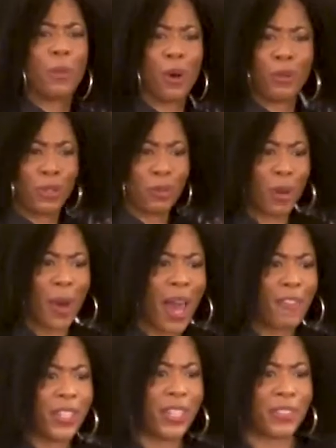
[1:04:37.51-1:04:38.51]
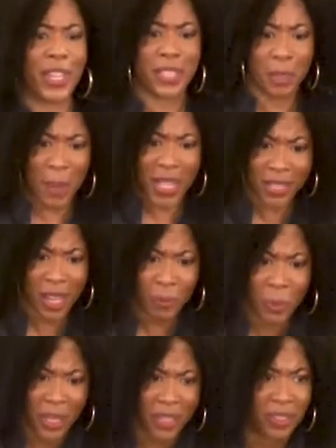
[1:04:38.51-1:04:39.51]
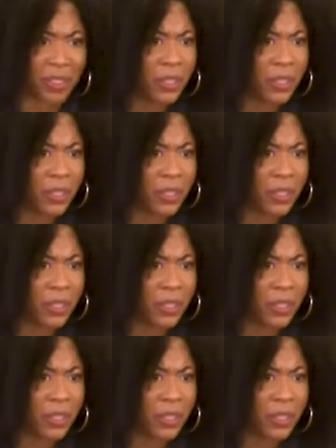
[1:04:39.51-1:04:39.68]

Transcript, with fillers: Well, you don't have anything to mess up with.